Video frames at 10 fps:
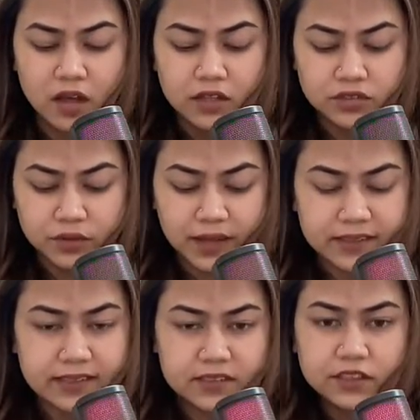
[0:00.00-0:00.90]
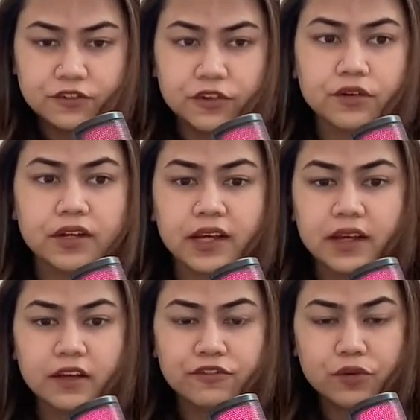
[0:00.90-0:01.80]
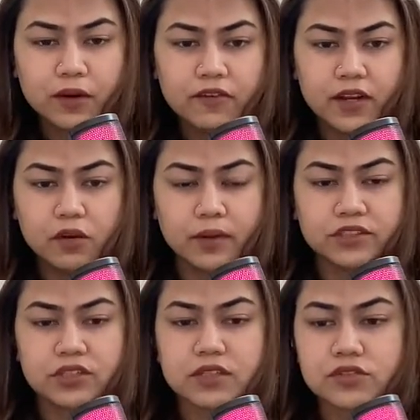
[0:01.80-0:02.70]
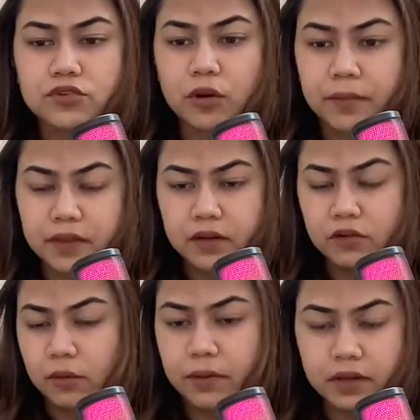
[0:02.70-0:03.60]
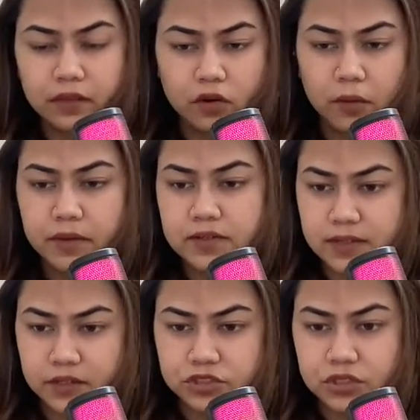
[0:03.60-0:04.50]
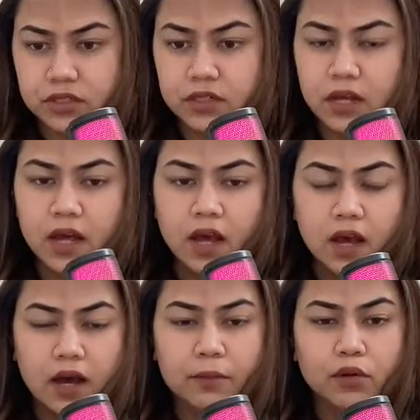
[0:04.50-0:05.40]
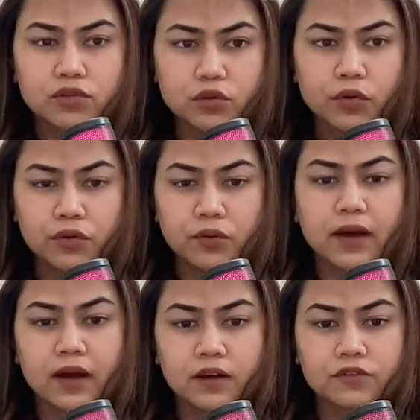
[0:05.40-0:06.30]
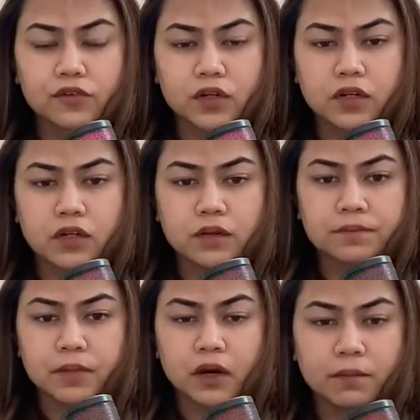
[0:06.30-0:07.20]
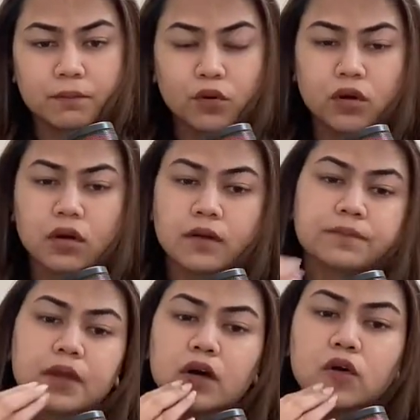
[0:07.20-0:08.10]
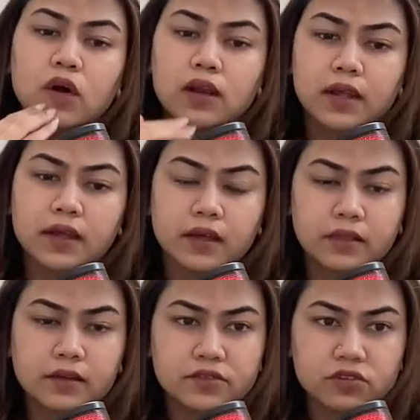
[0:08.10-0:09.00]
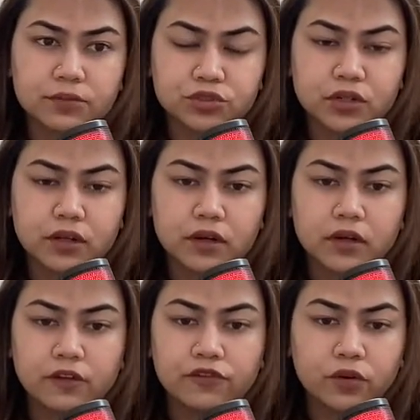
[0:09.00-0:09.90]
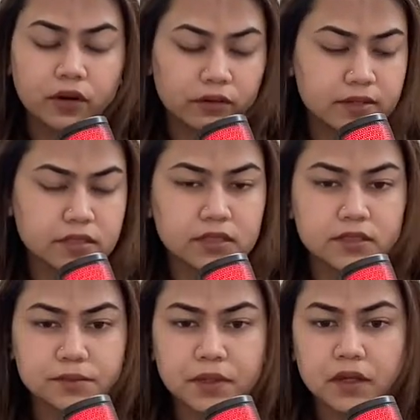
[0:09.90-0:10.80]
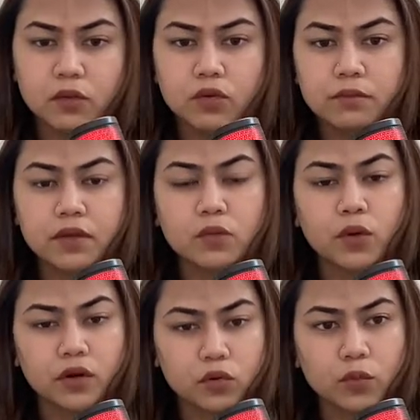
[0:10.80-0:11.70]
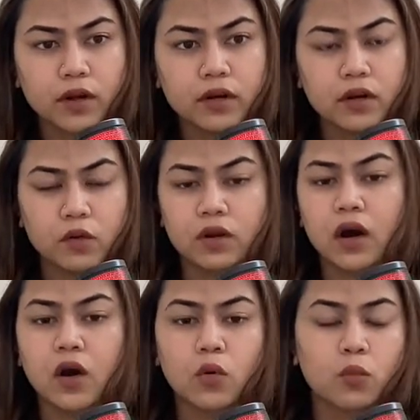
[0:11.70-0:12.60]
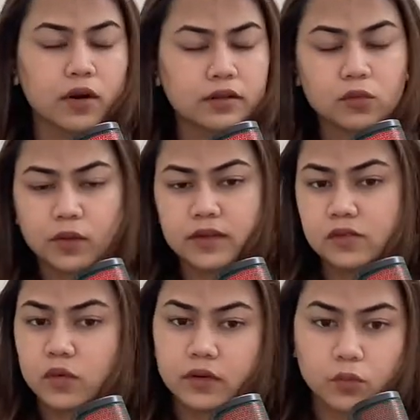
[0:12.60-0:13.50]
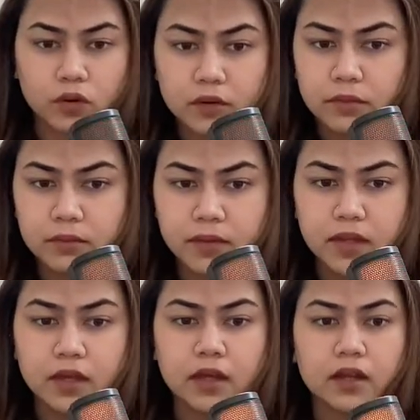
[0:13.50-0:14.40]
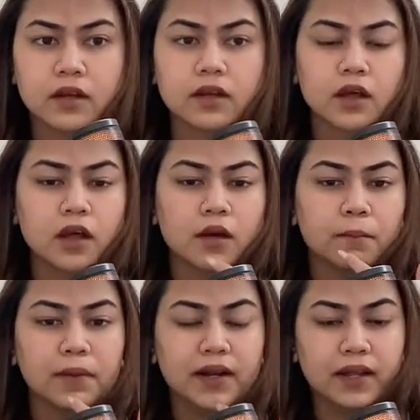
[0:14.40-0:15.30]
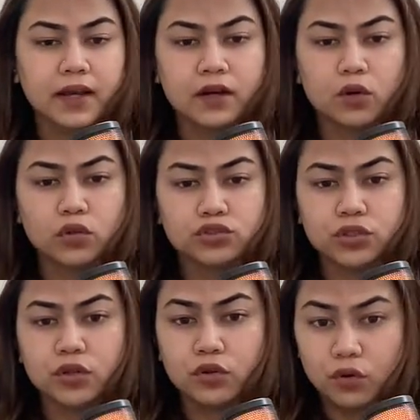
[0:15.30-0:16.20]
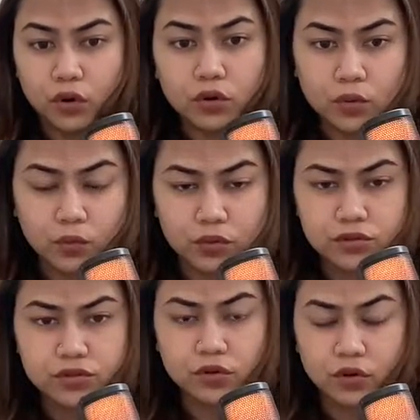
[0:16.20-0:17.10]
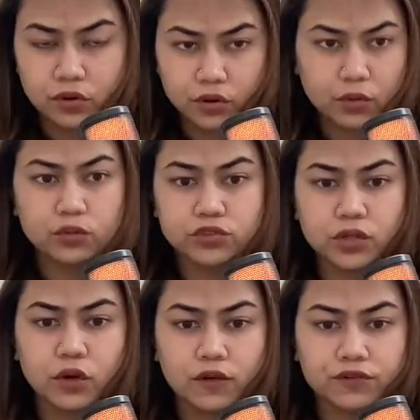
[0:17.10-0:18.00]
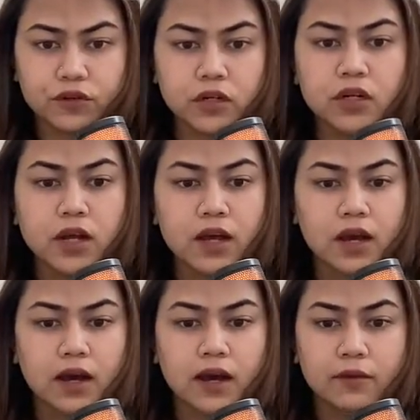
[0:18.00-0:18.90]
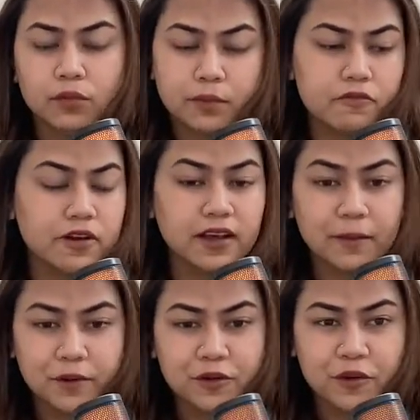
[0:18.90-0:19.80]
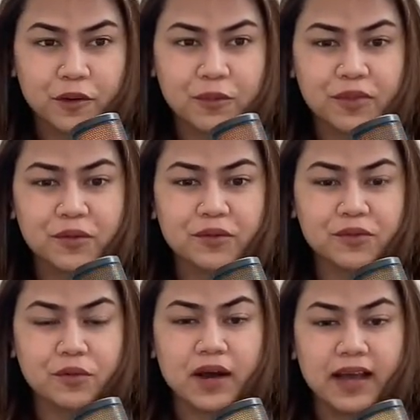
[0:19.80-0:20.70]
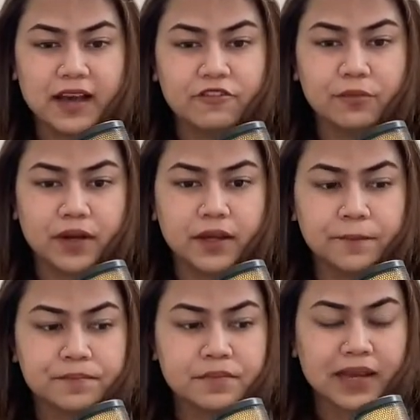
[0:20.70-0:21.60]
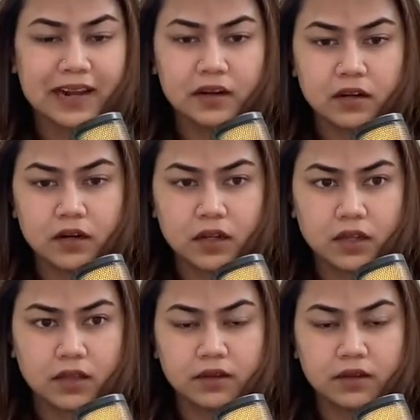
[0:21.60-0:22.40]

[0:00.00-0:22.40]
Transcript: So yeah, that's it for today. If you have any questions, drop it in the comment section. I'm also going to have a call link in the description here if you're interested in speaking with me one to one on what are the ways you can work with me in building and launching your course or your coaching offer. I would be very happy to talk with you. So I have my calendar link in the